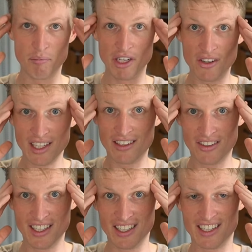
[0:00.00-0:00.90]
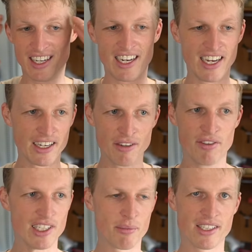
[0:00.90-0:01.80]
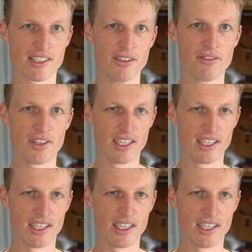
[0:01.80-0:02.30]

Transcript: But you don't need 3. I had convinced myself